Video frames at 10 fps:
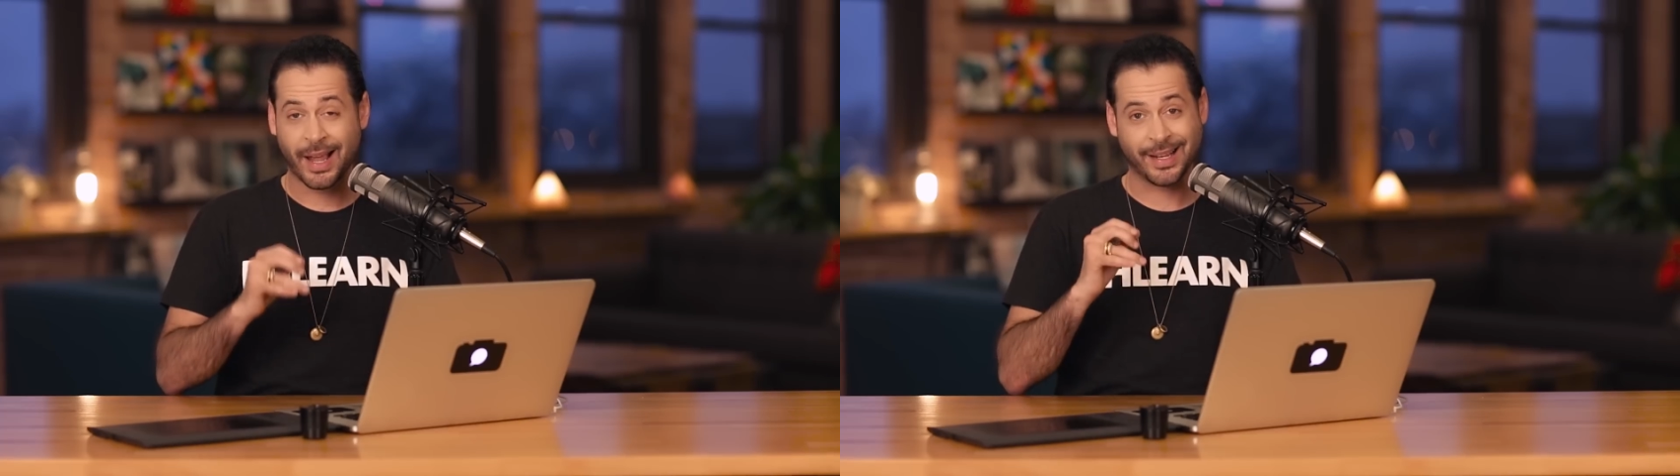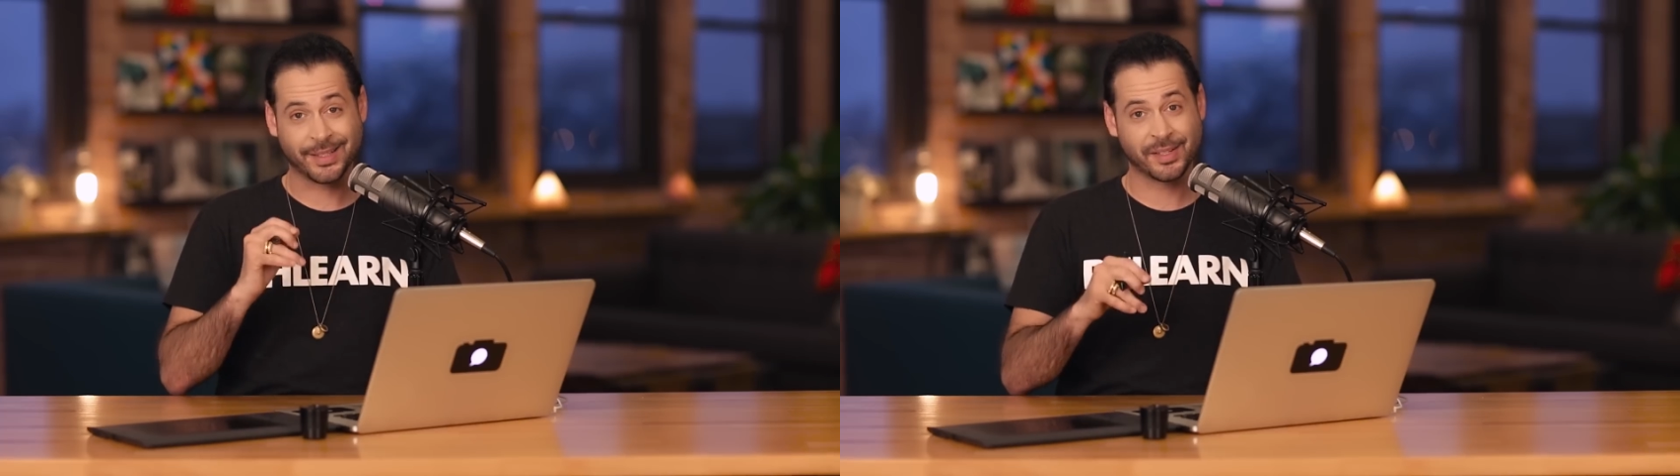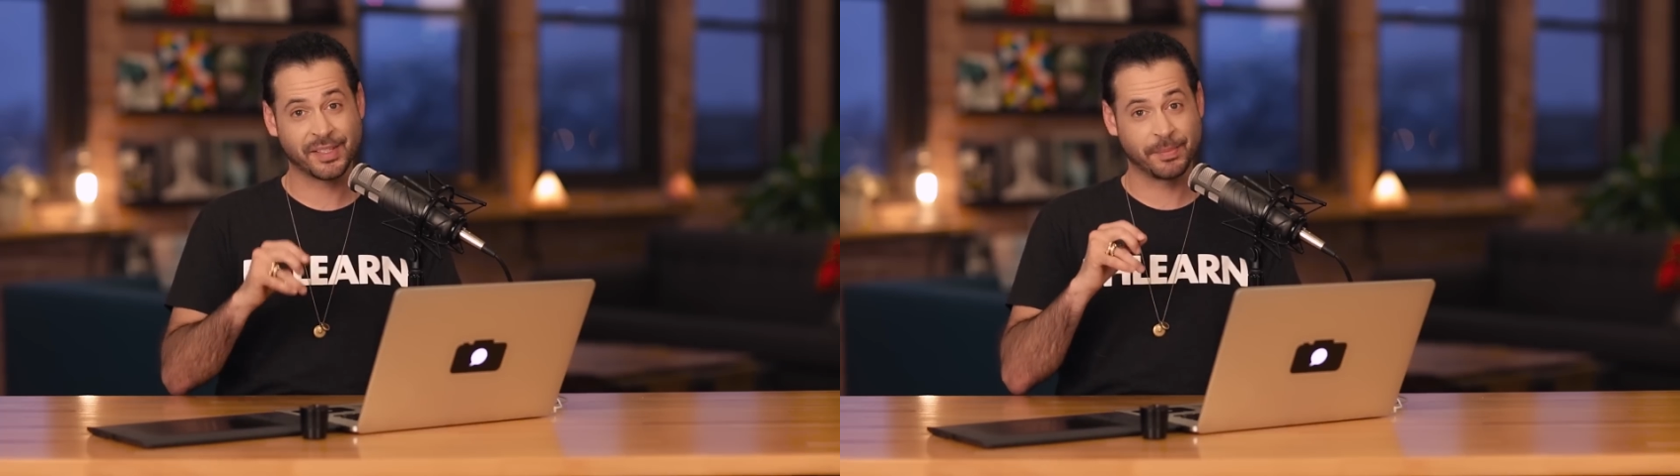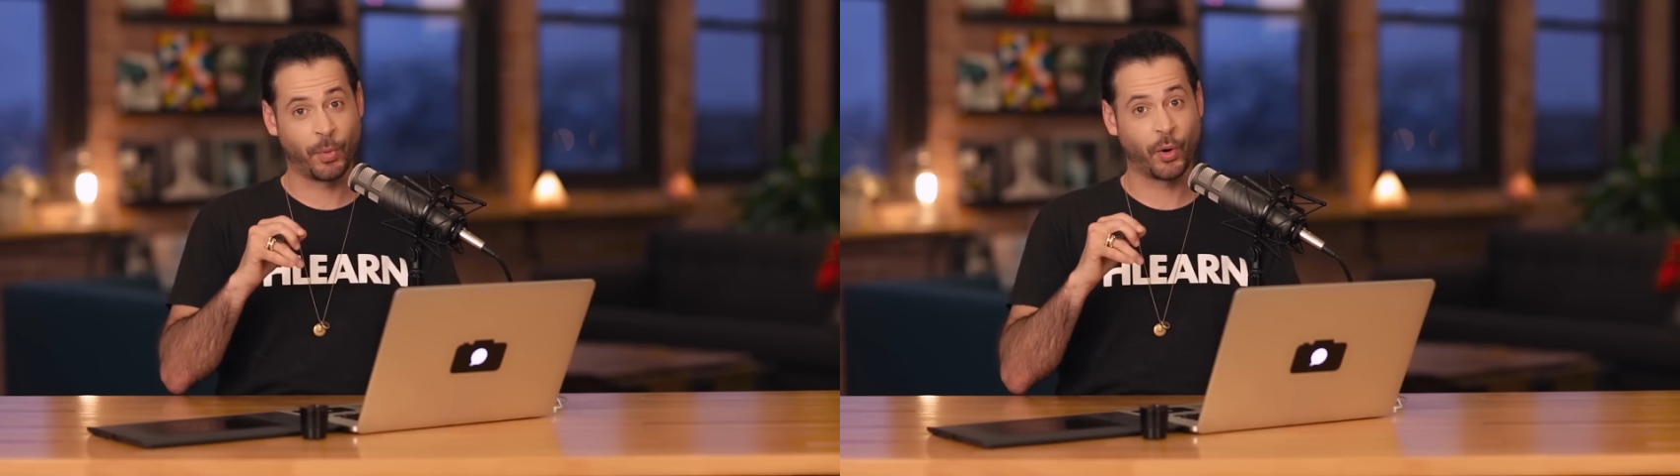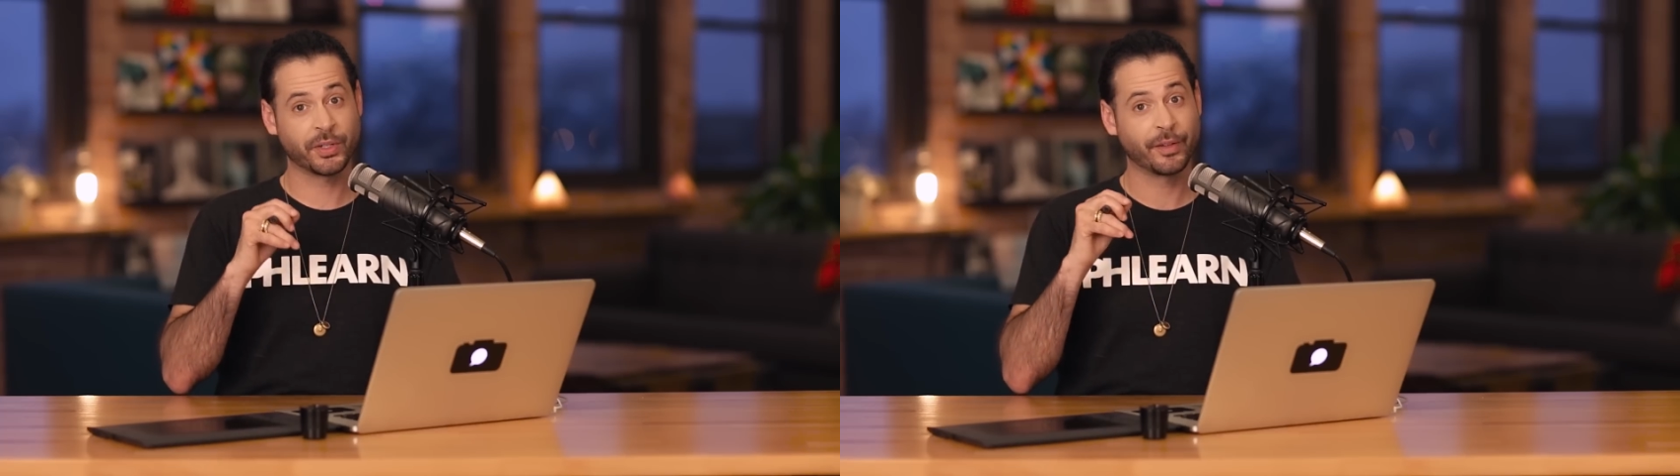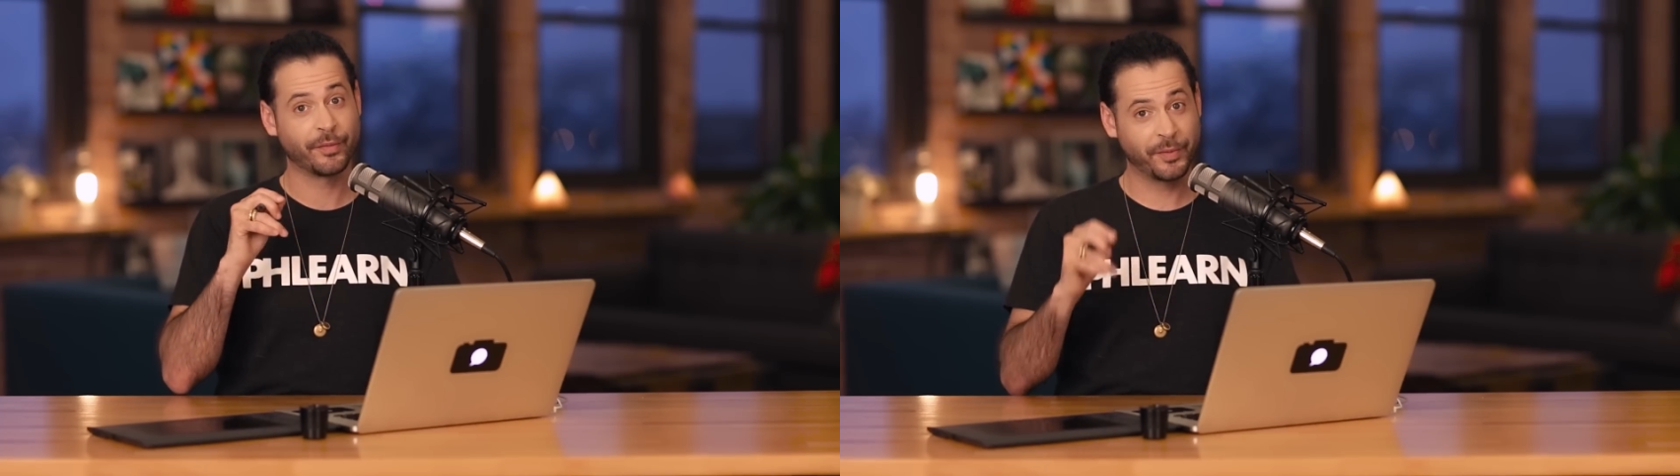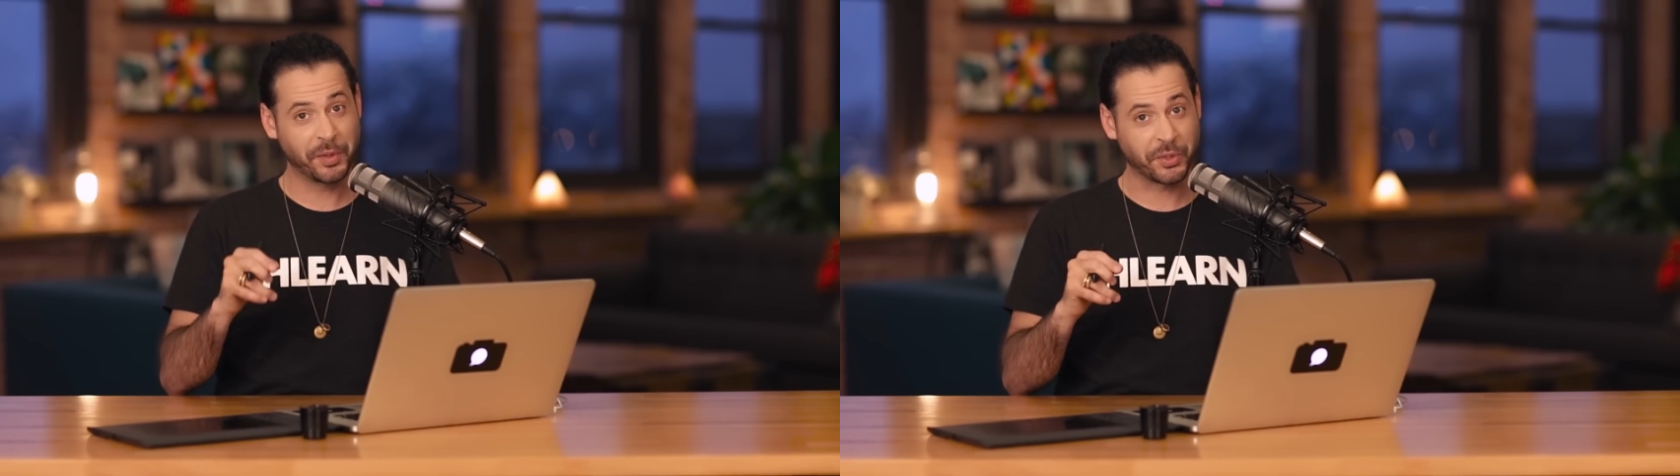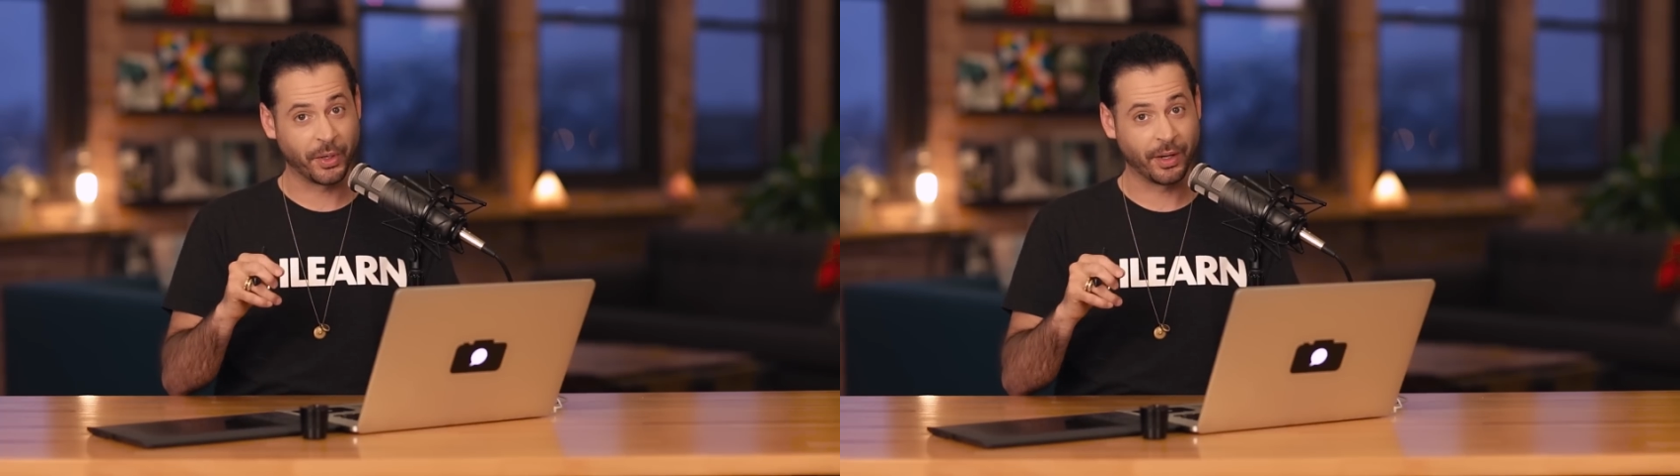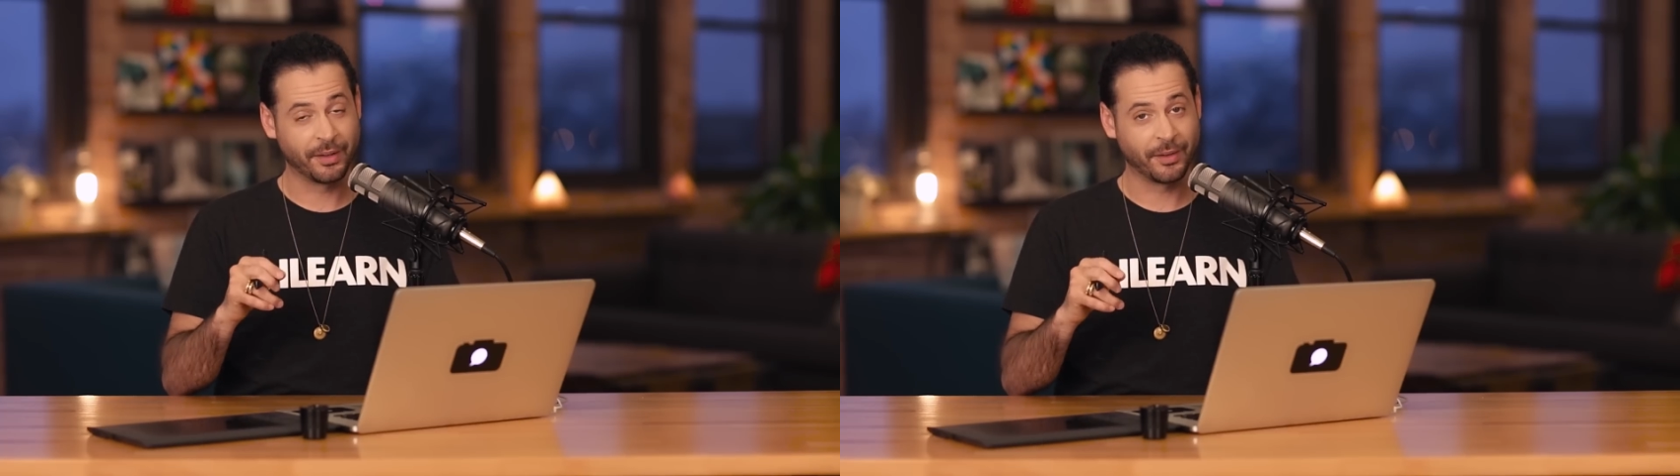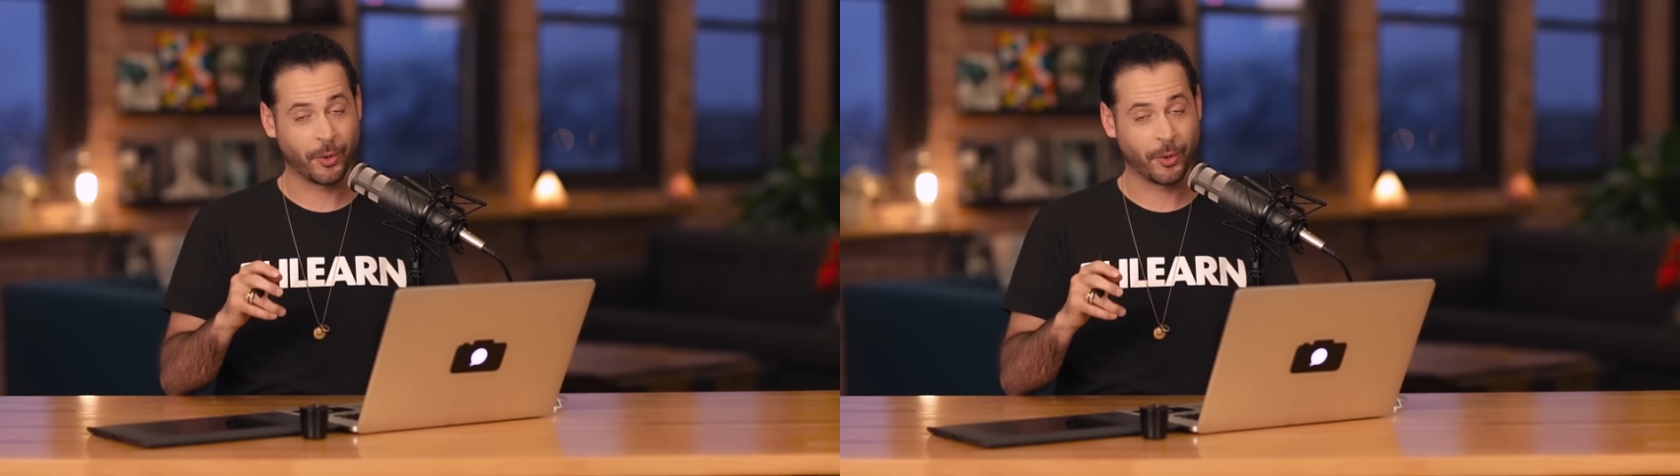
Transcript: as a smart filter.